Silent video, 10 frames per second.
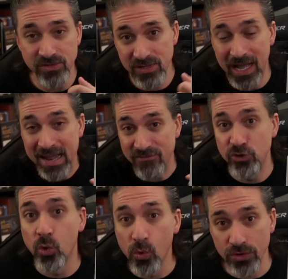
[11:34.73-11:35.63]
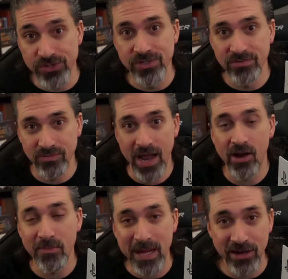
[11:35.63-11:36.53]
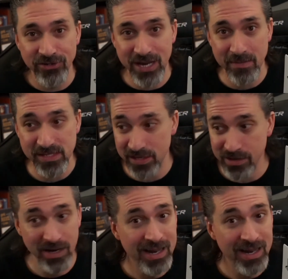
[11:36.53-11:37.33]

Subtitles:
have doors, right, on my entertainment center.